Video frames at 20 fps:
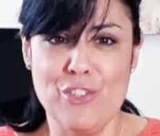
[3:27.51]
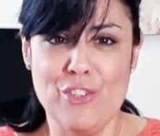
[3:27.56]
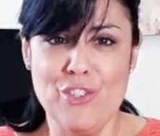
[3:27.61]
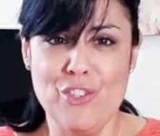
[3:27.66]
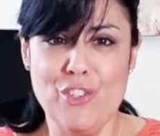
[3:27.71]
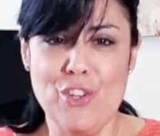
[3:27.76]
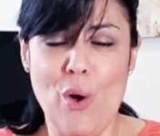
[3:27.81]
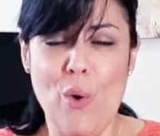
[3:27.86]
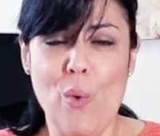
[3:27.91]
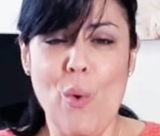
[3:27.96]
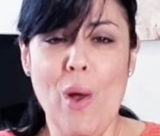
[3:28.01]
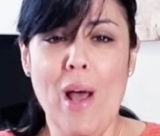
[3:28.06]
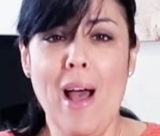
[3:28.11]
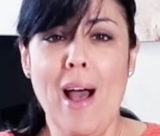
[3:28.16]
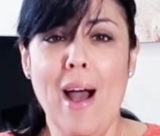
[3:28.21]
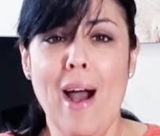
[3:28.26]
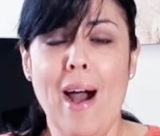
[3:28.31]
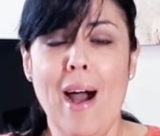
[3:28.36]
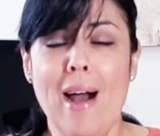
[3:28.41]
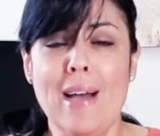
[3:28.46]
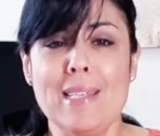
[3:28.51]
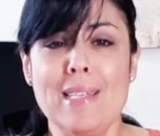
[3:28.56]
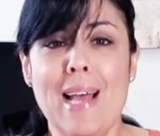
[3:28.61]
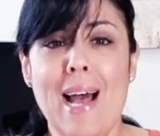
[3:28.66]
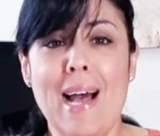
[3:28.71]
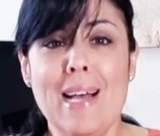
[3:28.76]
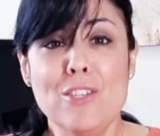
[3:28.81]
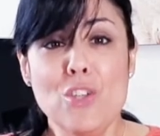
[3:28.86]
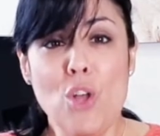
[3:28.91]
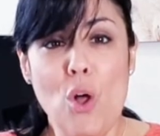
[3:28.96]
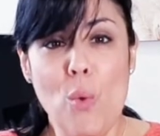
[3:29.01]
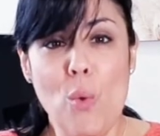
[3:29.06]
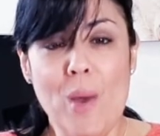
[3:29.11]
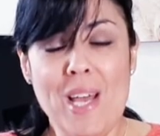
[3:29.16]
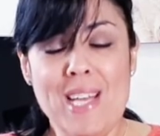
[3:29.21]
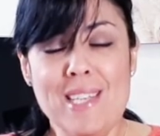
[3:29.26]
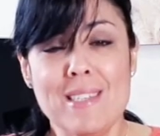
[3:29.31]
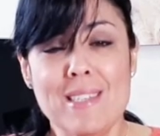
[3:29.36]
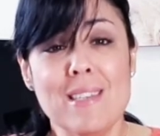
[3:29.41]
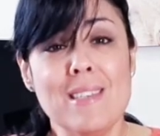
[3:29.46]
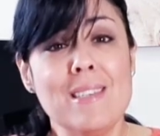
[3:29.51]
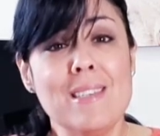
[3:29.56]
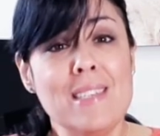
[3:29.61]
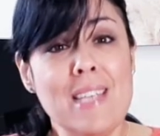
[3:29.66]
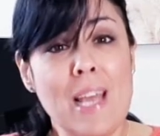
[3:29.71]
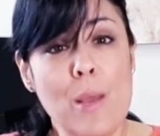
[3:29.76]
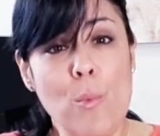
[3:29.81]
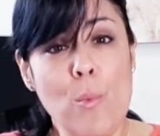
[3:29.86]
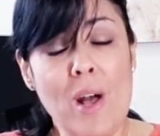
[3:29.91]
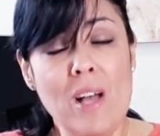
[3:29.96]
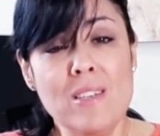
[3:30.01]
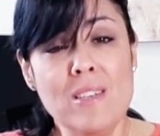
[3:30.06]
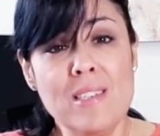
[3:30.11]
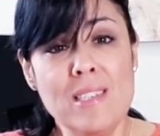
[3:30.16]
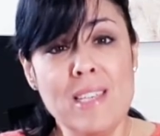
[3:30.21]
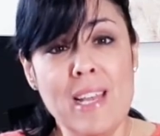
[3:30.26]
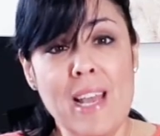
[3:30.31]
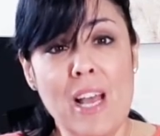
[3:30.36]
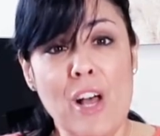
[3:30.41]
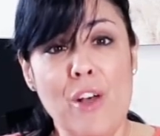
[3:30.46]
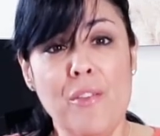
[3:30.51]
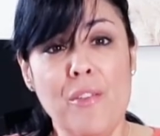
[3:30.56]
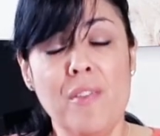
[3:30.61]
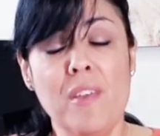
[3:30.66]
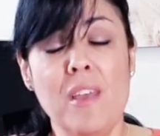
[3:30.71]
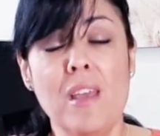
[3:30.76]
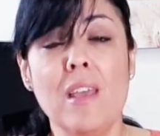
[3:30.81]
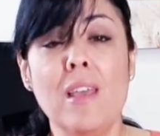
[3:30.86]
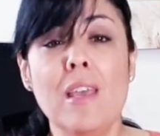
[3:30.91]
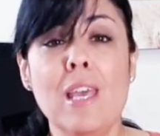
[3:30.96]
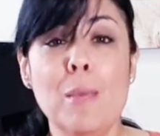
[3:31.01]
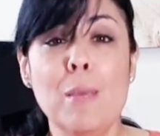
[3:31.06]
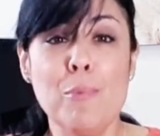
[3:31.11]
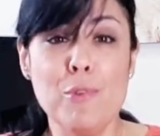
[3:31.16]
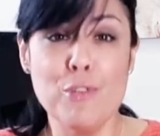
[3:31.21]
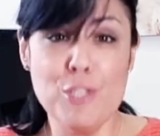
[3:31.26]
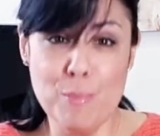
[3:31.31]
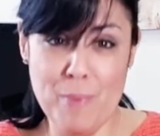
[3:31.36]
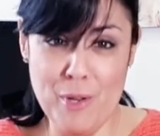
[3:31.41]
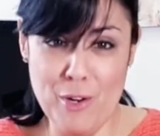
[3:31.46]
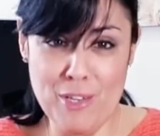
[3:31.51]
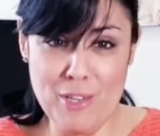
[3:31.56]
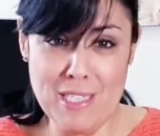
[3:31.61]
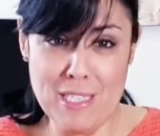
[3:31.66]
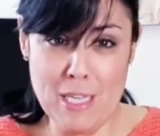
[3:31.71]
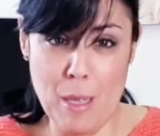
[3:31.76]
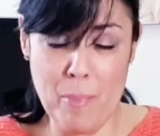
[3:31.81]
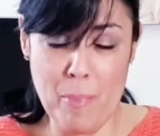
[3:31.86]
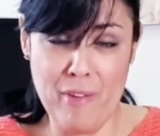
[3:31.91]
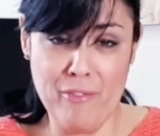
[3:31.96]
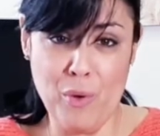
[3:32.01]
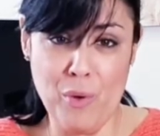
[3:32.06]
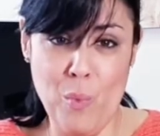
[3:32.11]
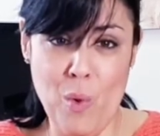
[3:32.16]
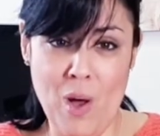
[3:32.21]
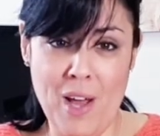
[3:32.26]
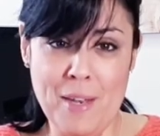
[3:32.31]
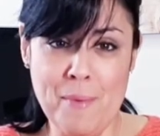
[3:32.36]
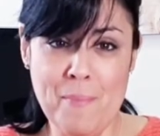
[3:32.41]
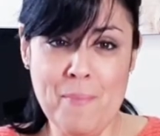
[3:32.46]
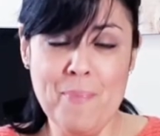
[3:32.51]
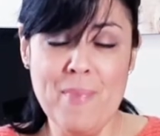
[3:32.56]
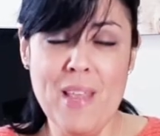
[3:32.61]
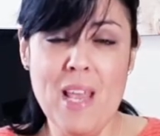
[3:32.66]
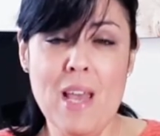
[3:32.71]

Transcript: So as always, stay well, stay healthy, keep your spirits up, everyone.